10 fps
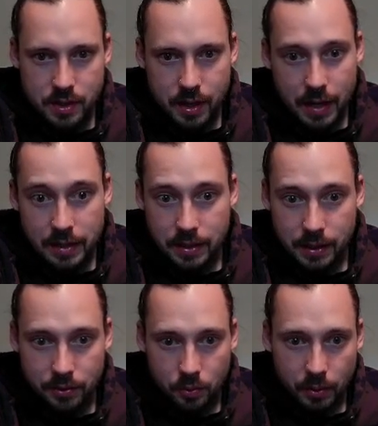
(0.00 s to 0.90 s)
I need to
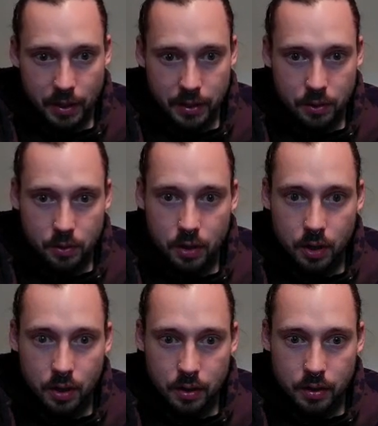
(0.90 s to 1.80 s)
get the radio
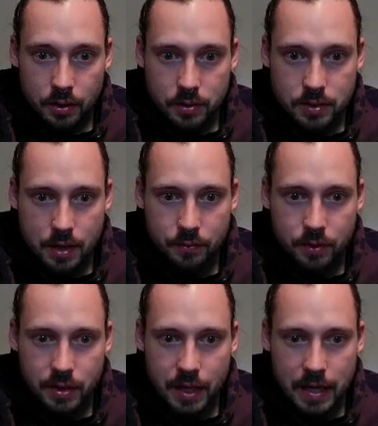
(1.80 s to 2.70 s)
card.
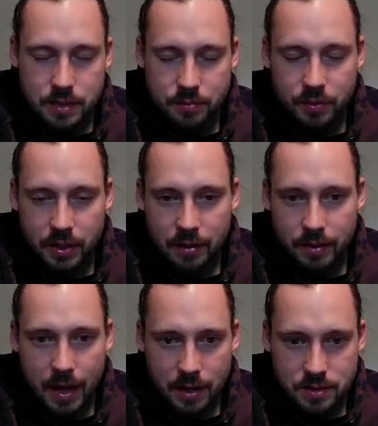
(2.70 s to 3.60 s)
Definitely hate to forget
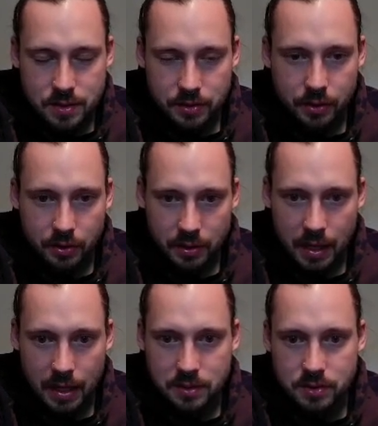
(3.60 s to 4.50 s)
that until you're in
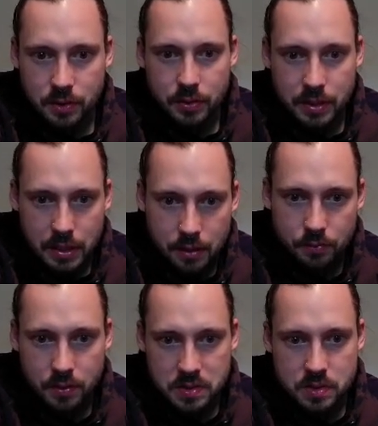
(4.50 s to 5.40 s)
Kanto and need it
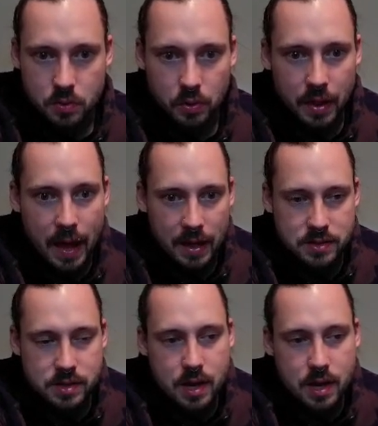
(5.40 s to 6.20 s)
for the Snorlax.